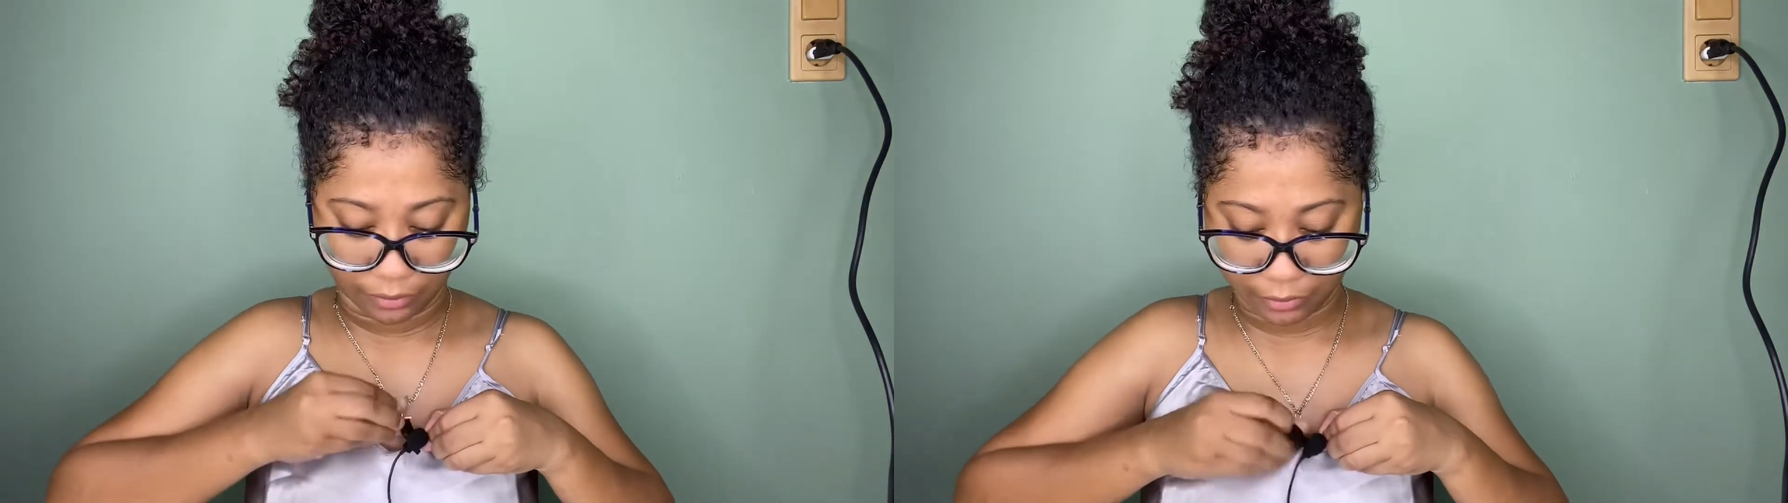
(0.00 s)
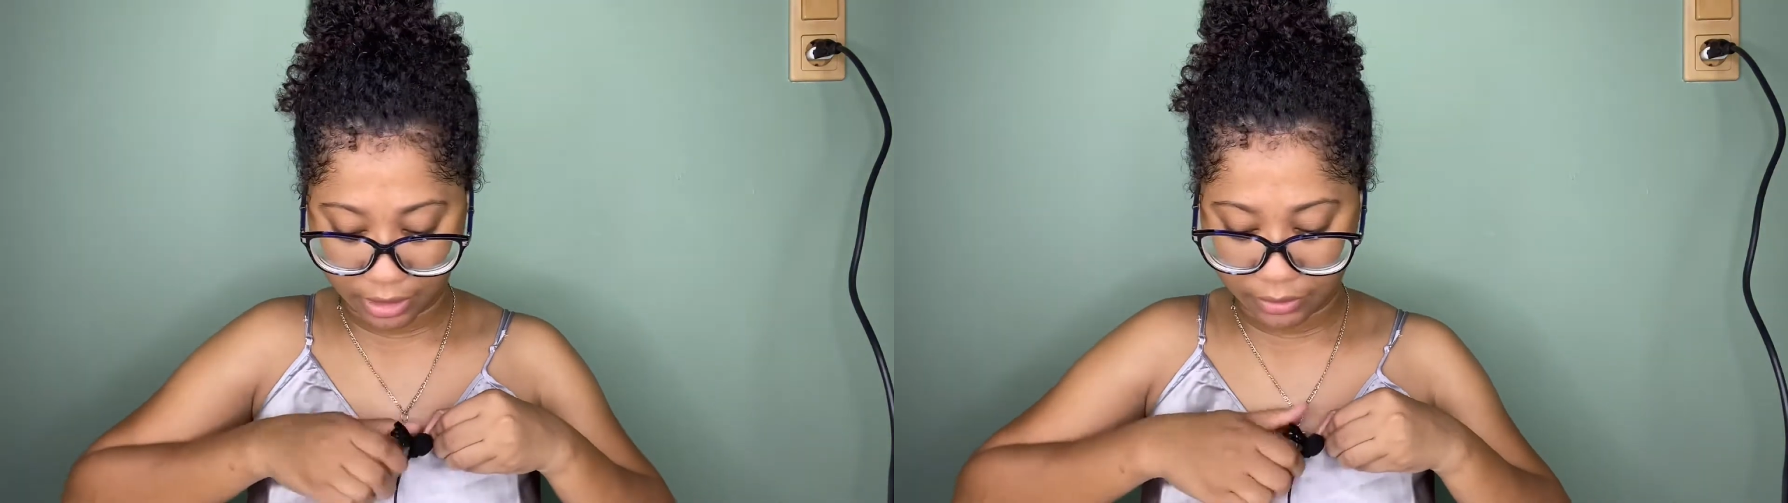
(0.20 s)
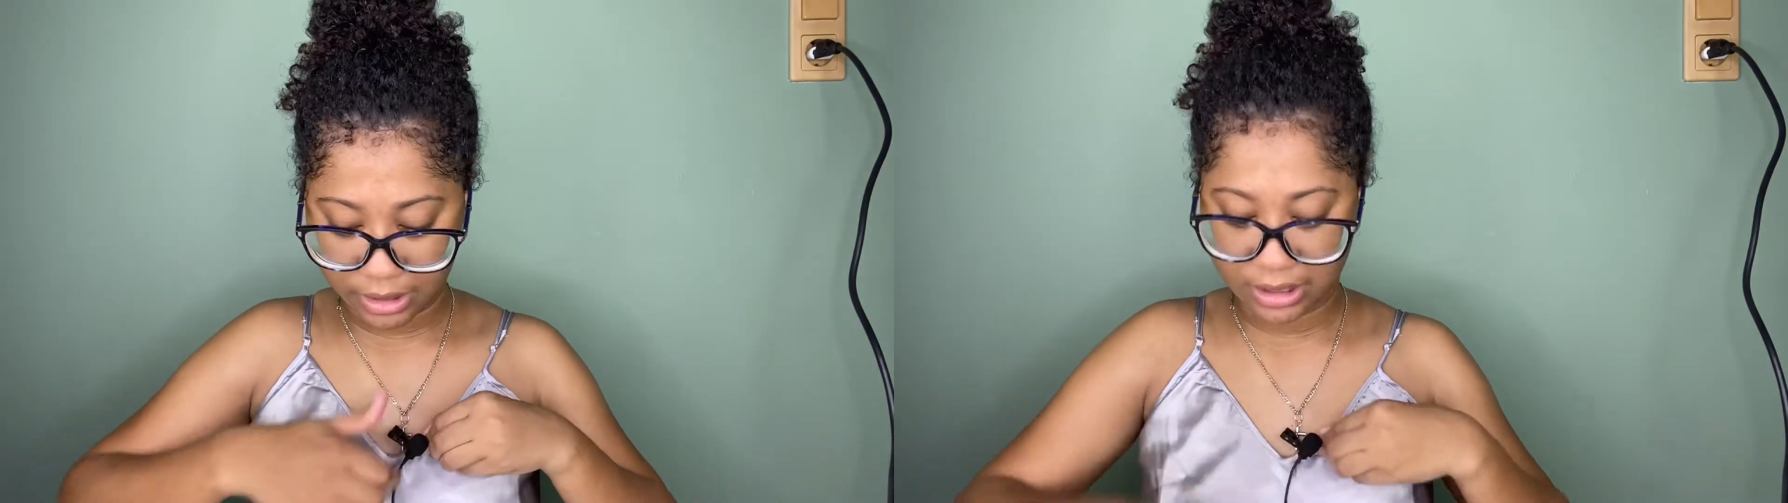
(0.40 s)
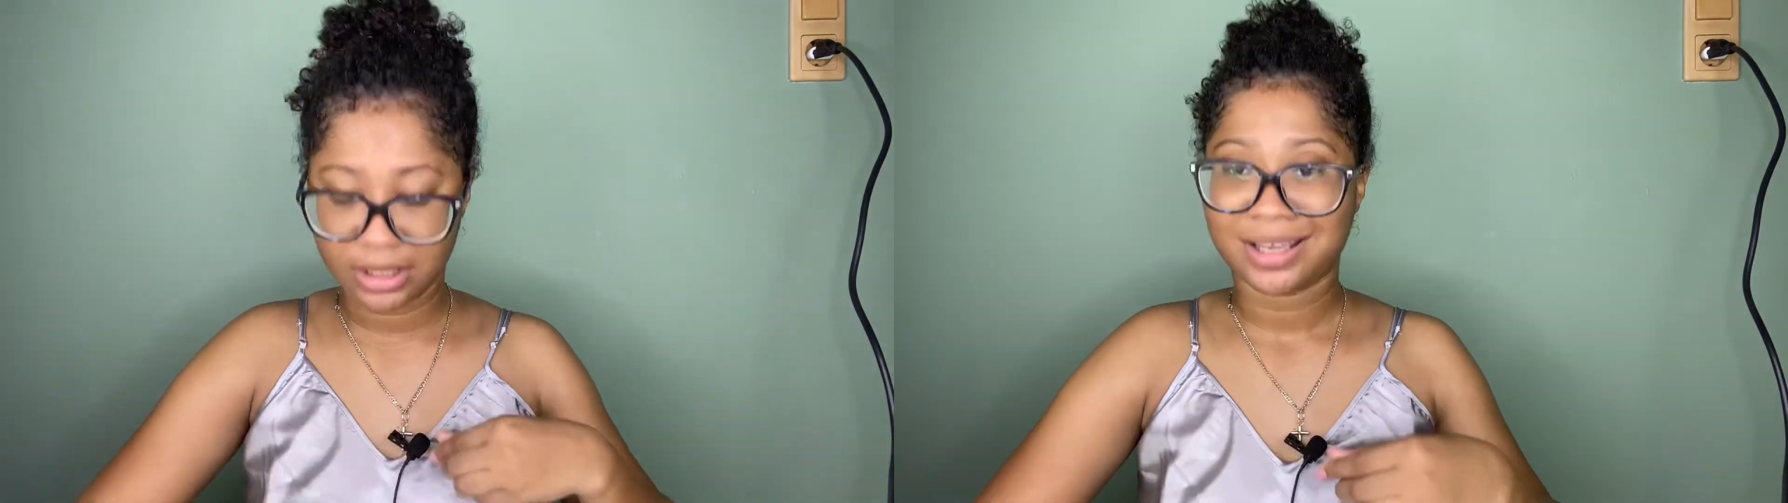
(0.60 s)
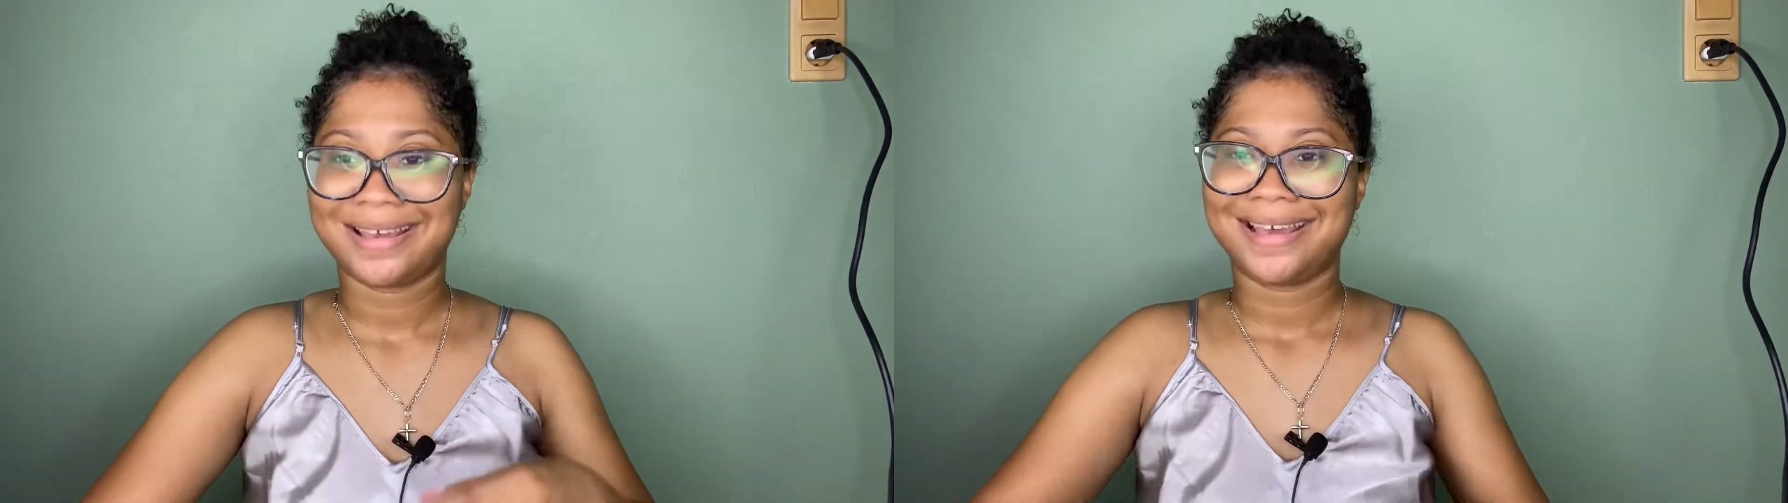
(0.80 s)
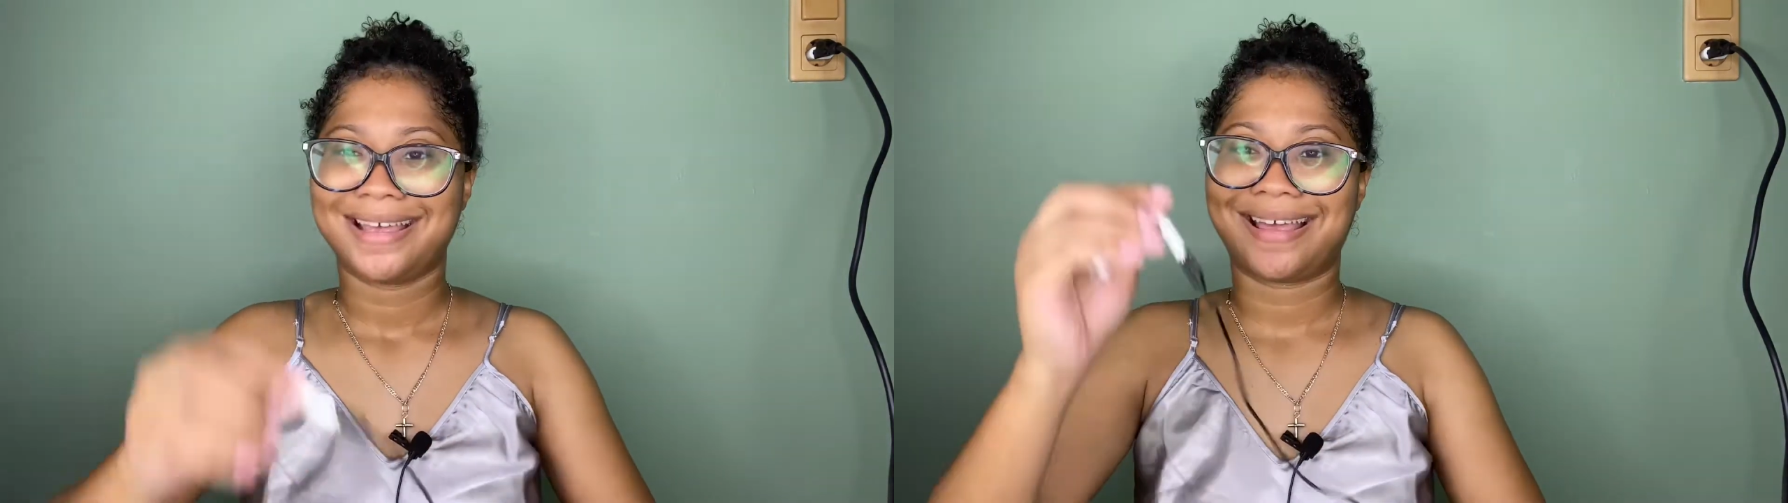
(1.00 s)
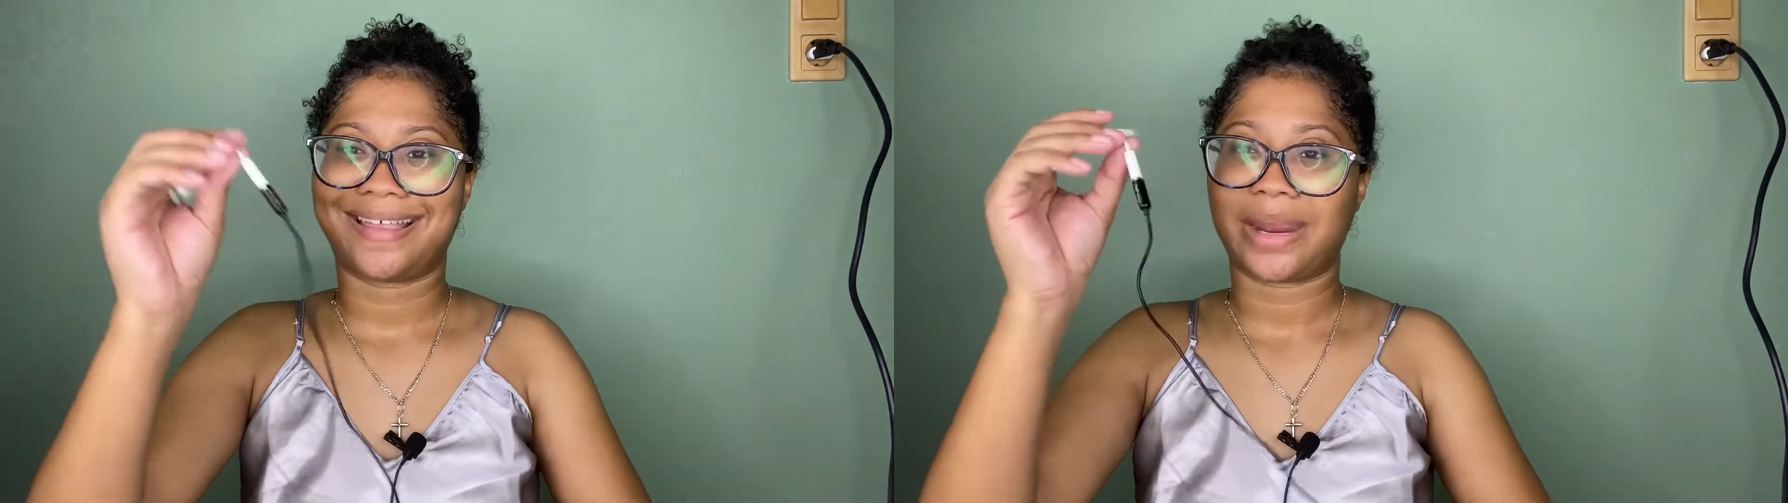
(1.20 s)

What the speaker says: wearing, and then